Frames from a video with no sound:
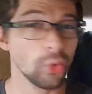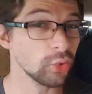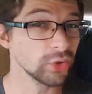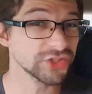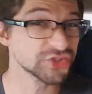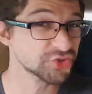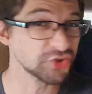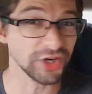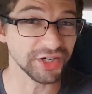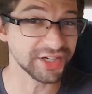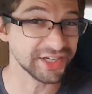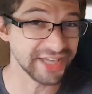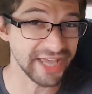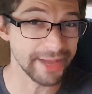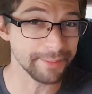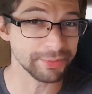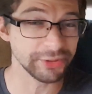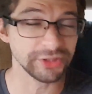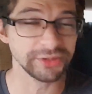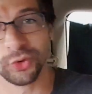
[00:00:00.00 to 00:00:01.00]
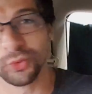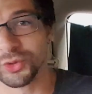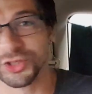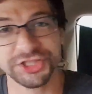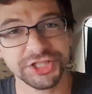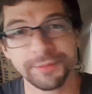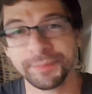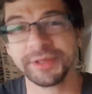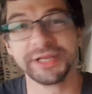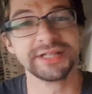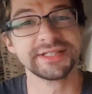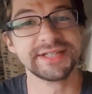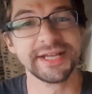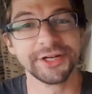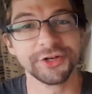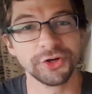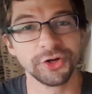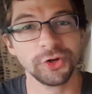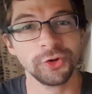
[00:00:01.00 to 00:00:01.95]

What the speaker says: or truck camper, or shipping container